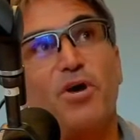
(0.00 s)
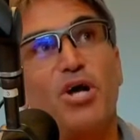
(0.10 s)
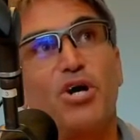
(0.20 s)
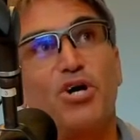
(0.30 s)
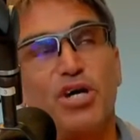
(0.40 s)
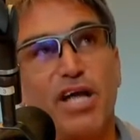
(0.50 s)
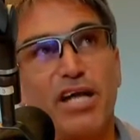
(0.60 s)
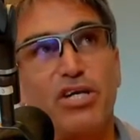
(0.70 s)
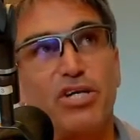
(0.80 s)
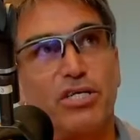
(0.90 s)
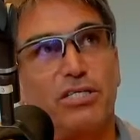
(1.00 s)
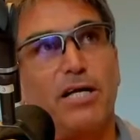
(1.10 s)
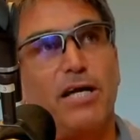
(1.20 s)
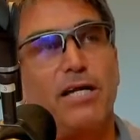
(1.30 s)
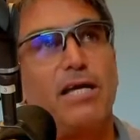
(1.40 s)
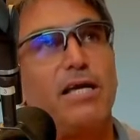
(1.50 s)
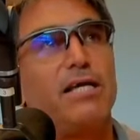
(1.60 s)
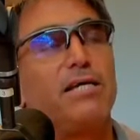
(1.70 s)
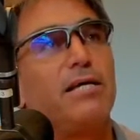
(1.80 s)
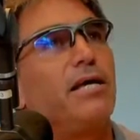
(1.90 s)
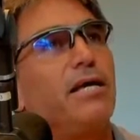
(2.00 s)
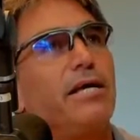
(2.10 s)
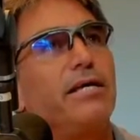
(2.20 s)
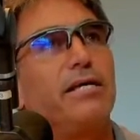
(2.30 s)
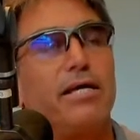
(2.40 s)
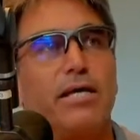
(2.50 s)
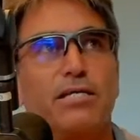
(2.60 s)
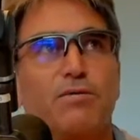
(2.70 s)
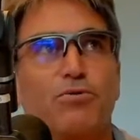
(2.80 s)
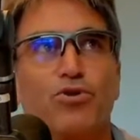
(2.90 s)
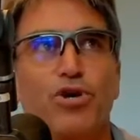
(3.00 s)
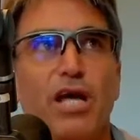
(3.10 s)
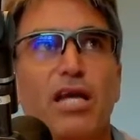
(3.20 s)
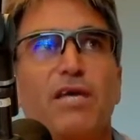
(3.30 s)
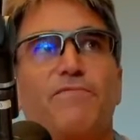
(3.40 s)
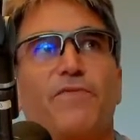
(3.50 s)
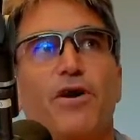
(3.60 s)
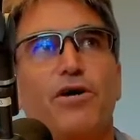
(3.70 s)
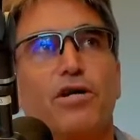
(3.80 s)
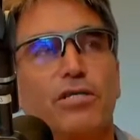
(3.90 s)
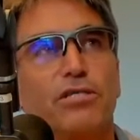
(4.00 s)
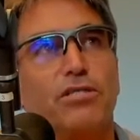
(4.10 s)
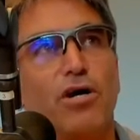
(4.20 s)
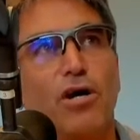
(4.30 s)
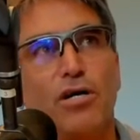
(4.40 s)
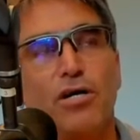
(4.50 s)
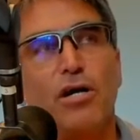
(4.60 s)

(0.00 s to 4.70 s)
credential, and he is really focused on